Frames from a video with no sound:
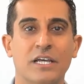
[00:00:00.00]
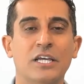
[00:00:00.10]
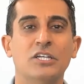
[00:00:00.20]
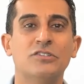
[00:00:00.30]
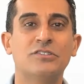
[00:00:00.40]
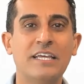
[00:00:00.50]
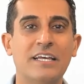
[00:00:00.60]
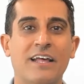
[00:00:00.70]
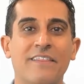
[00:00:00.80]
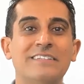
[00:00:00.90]
You see,
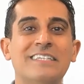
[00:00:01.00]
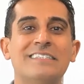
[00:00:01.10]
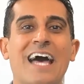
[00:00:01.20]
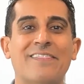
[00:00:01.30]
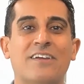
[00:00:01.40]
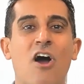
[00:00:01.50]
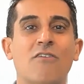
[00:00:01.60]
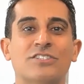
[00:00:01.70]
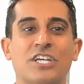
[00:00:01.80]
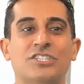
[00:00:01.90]
this is not the
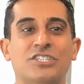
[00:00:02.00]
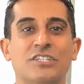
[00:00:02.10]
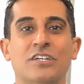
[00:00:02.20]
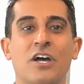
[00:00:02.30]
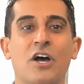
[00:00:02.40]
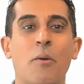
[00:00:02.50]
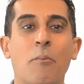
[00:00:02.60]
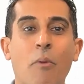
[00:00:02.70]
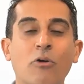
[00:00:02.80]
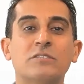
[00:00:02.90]
conversation
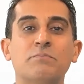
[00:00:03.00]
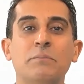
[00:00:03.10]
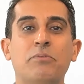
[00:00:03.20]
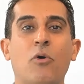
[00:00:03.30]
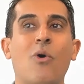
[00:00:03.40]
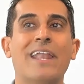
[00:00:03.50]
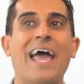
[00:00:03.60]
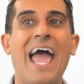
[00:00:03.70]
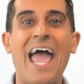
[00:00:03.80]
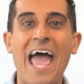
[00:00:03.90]
most people want to
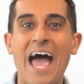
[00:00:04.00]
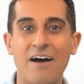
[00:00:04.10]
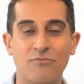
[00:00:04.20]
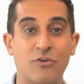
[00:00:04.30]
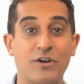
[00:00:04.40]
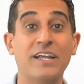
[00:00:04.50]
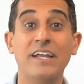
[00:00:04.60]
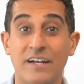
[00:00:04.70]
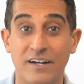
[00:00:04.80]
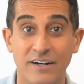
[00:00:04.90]
have or
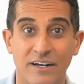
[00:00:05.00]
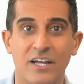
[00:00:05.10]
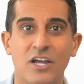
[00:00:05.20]
hear